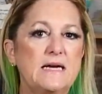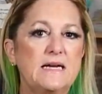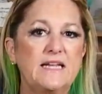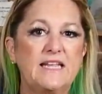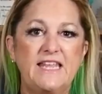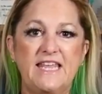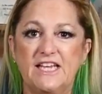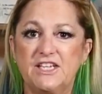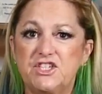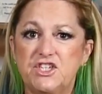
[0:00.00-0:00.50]

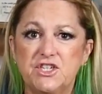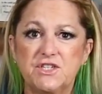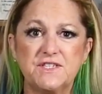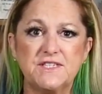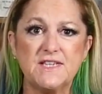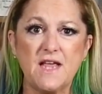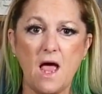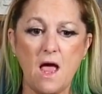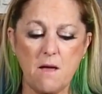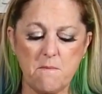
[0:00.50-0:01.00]
Get you
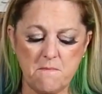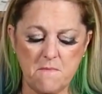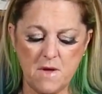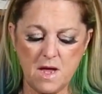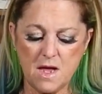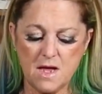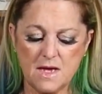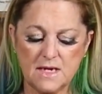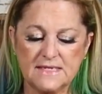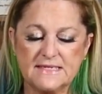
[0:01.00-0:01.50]
some,
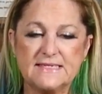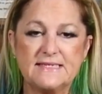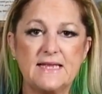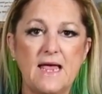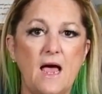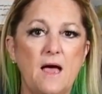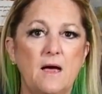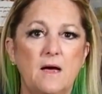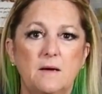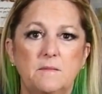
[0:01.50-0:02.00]

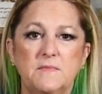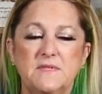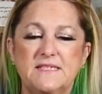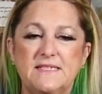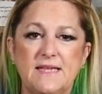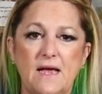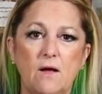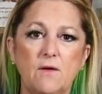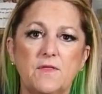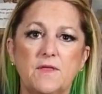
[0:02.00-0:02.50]

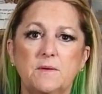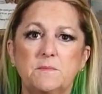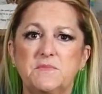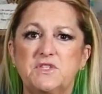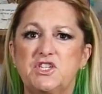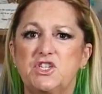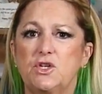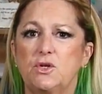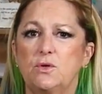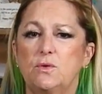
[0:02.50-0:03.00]
sell them
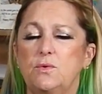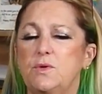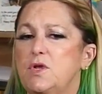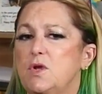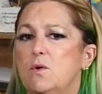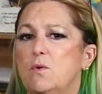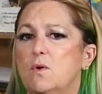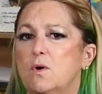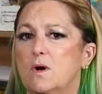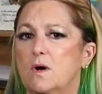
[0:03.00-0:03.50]
to
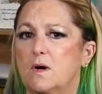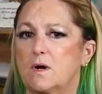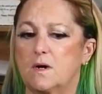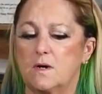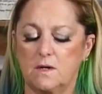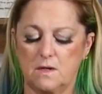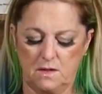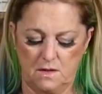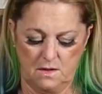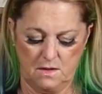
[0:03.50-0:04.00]

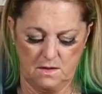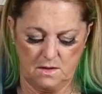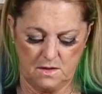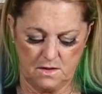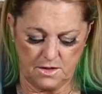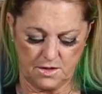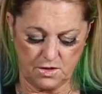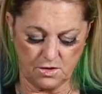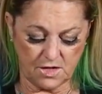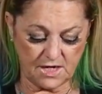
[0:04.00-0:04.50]
your
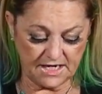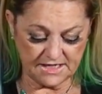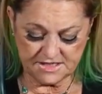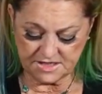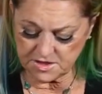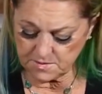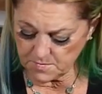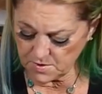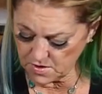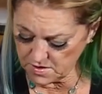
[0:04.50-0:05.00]

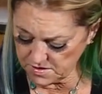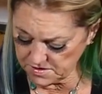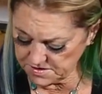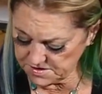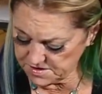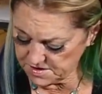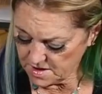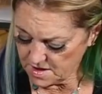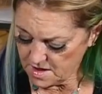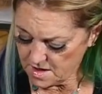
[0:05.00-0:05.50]

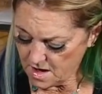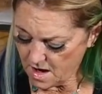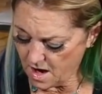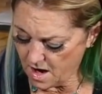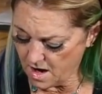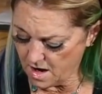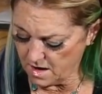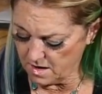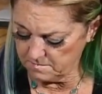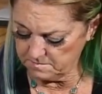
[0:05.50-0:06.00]
customers.
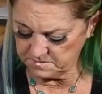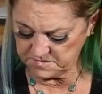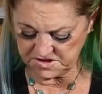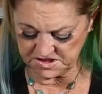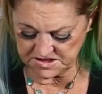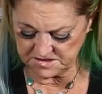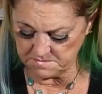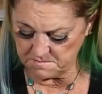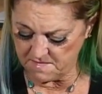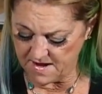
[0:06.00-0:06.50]

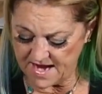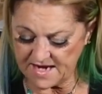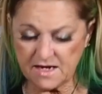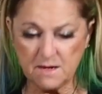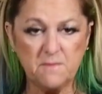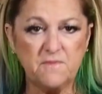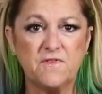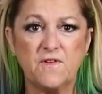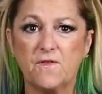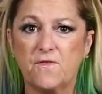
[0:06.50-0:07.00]
Just make
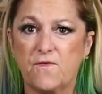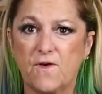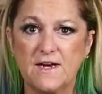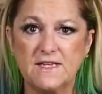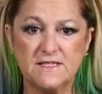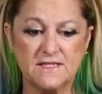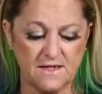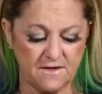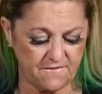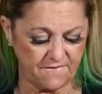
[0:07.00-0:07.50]
them for
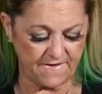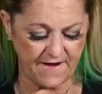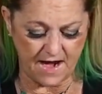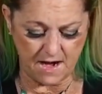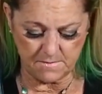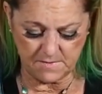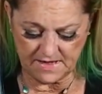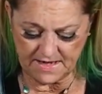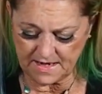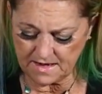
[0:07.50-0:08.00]
friends and
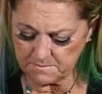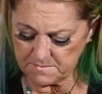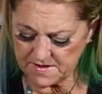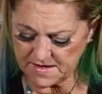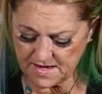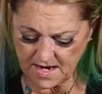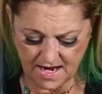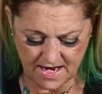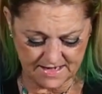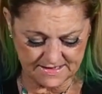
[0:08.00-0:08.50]
family,
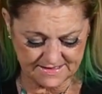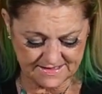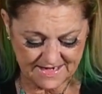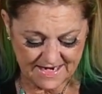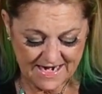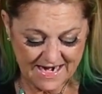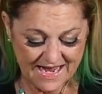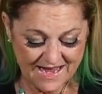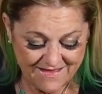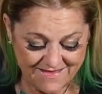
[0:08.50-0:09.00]
because
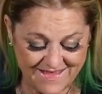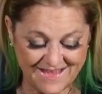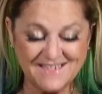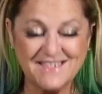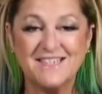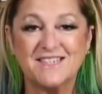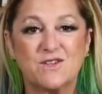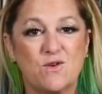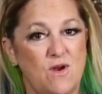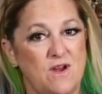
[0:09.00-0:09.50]
this
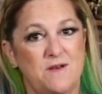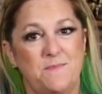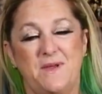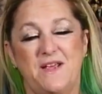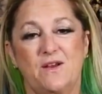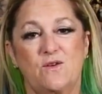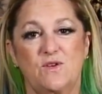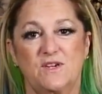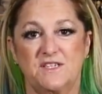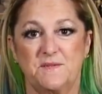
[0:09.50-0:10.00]
is going to be a
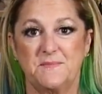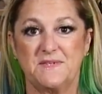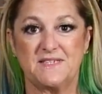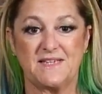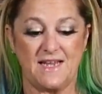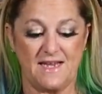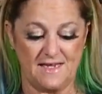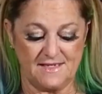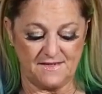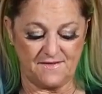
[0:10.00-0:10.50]
Christmas
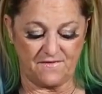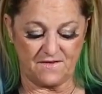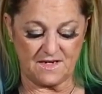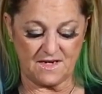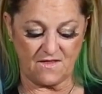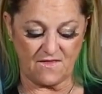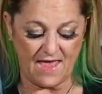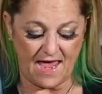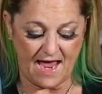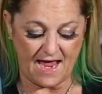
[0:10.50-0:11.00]

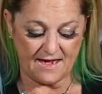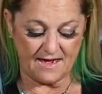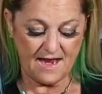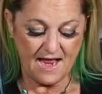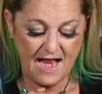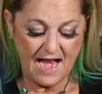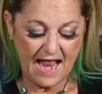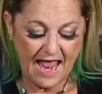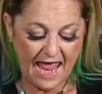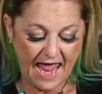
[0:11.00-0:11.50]
gift that
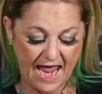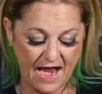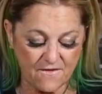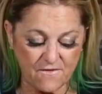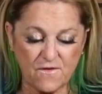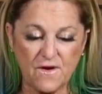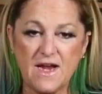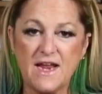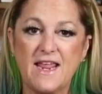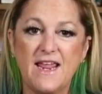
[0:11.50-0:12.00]

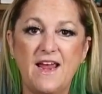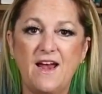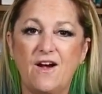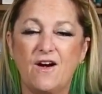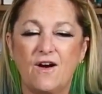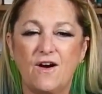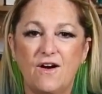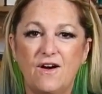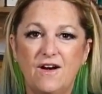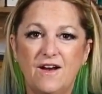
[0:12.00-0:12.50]
every
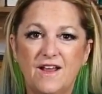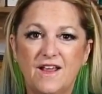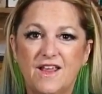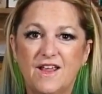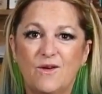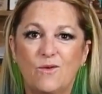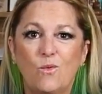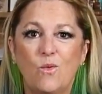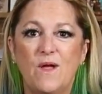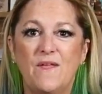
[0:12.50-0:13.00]
year
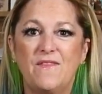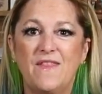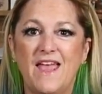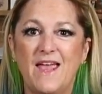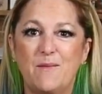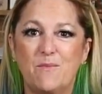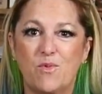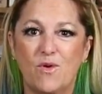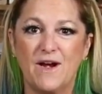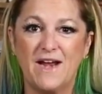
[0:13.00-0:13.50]
when
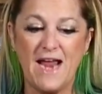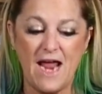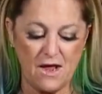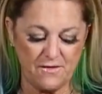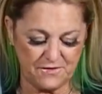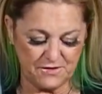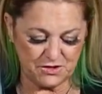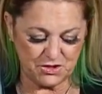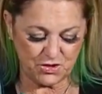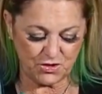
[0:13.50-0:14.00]
they bring out
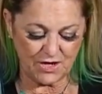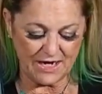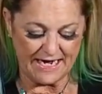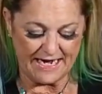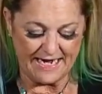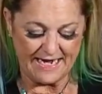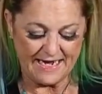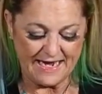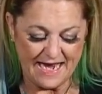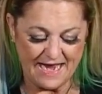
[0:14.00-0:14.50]
the
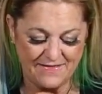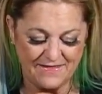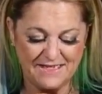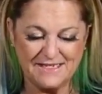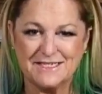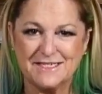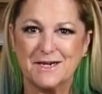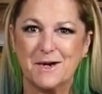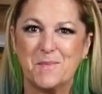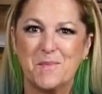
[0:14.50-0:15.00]
tree and they
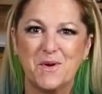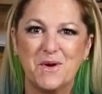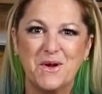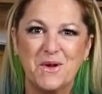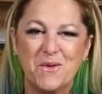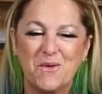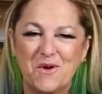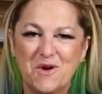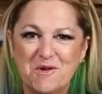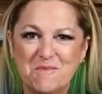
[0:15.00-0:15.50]
start putting
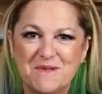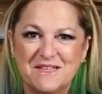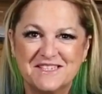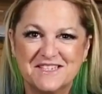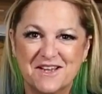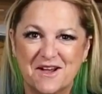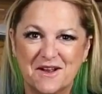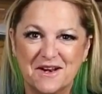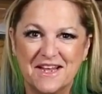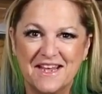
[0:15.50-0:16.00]
ornaments
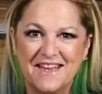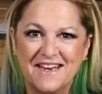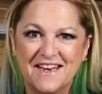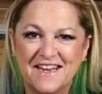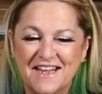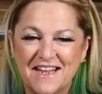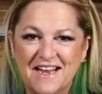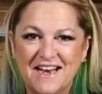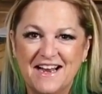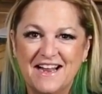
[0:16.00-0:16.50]
on it,
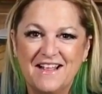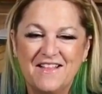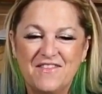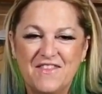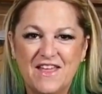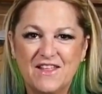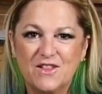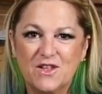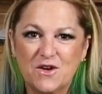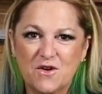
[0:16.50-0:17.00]

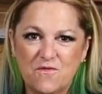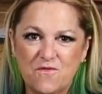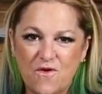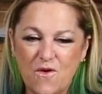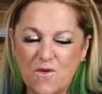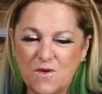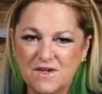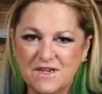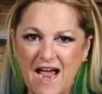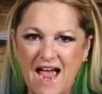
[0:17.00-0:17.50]
they look
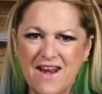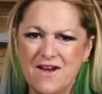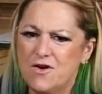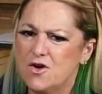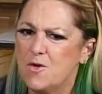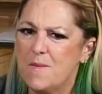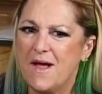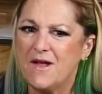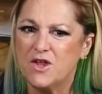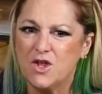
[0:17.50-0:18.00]
forward. I don't know
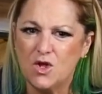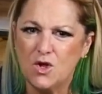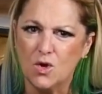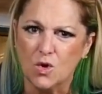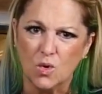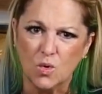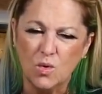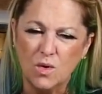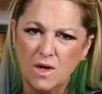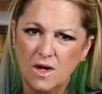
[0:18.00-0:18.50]
about
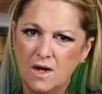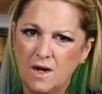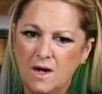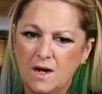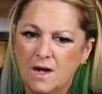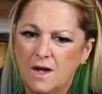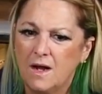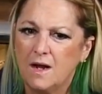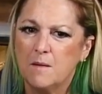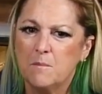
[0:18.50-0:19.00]
you,
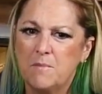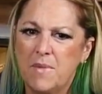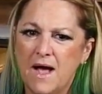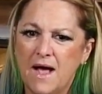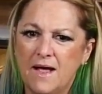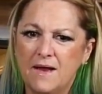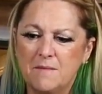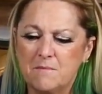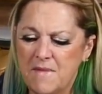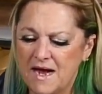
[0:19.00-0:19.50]

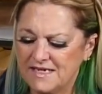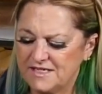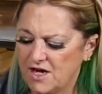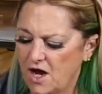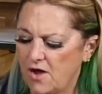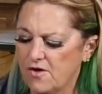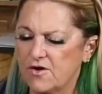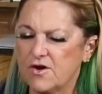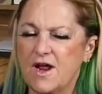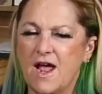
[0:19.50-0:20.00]
but my
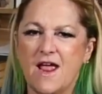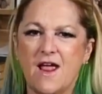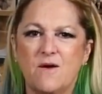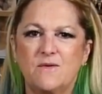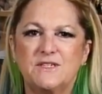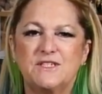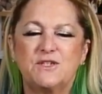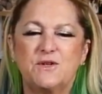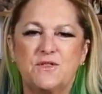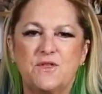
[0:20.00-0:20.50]
daughter and I
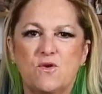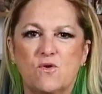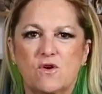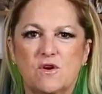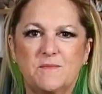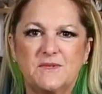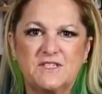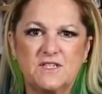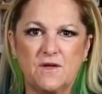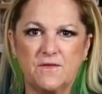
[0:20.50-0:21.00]
always do the
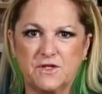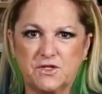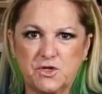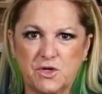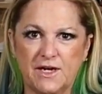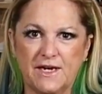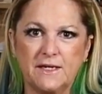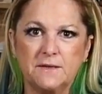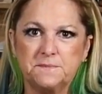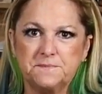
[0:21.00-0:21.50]
ornaments on the
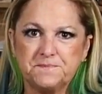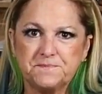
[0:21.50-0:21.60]
tree.